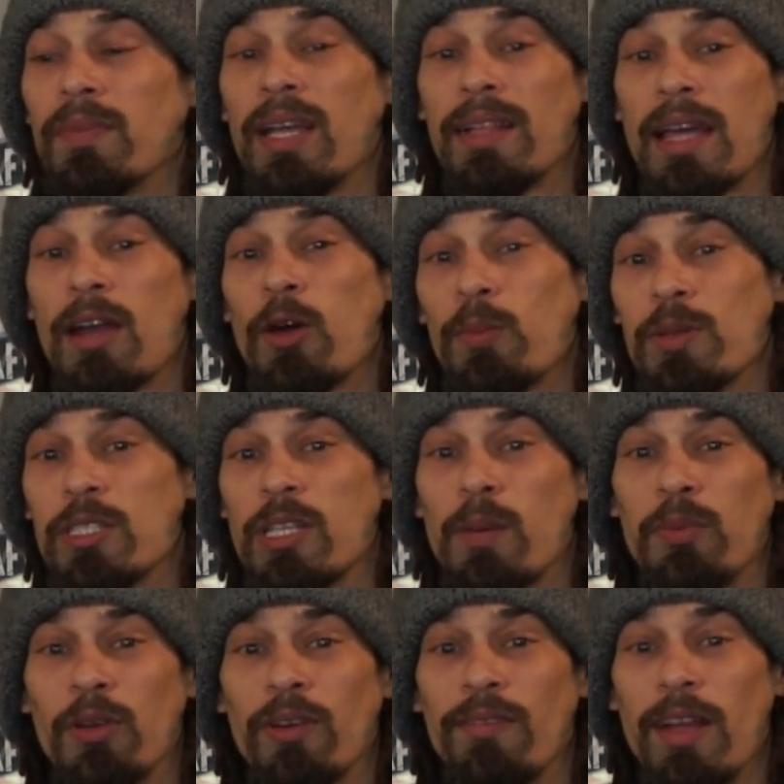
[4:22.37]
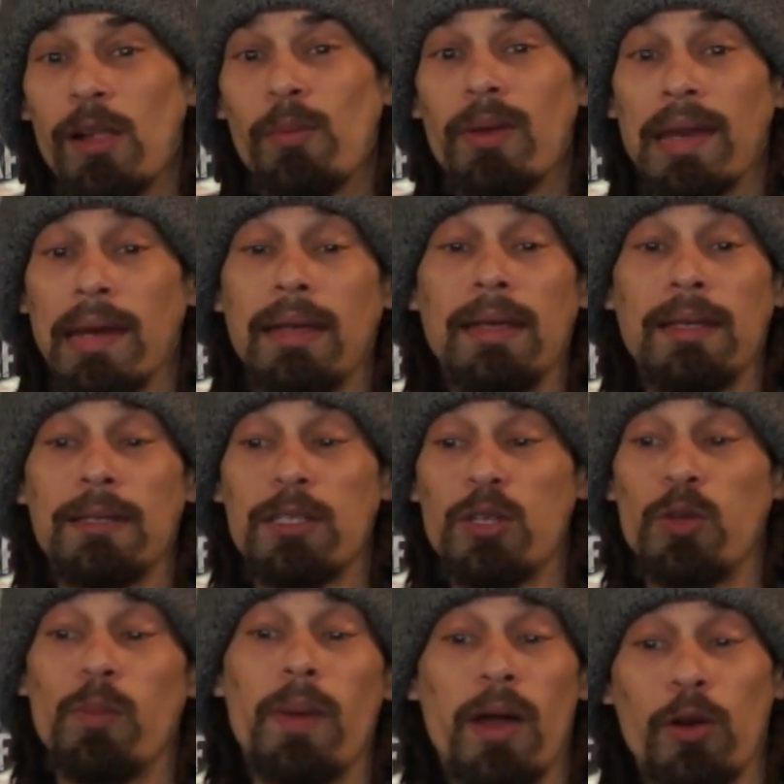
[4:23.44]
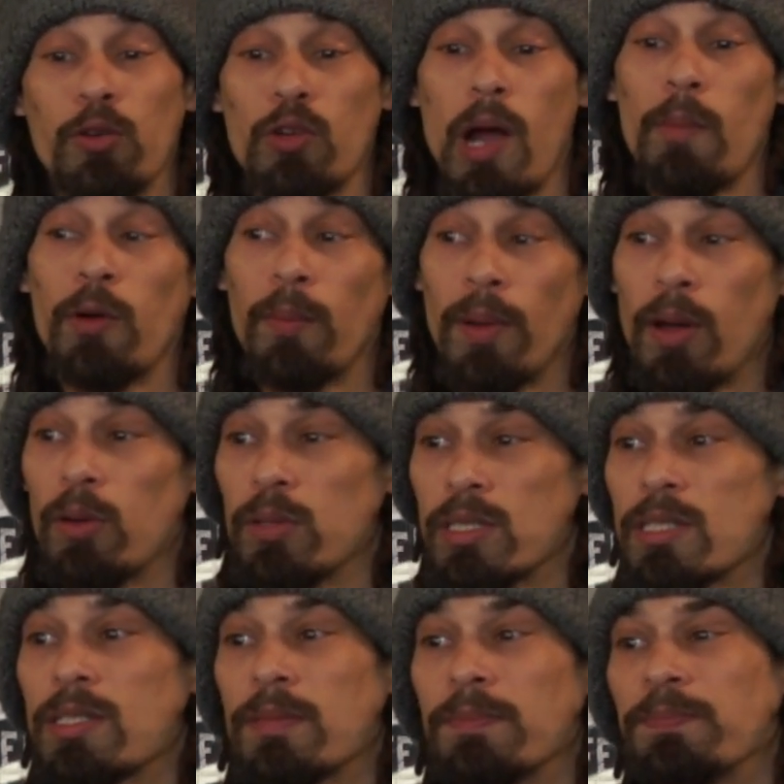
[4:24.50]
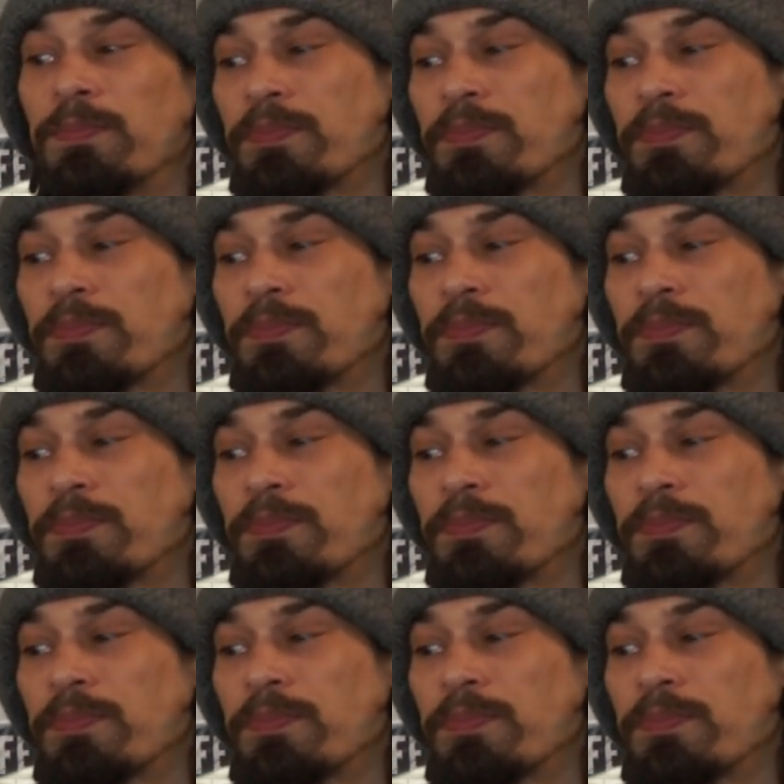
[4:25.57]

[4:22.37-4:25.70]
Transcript: and that opens up your availability to better dropper posts.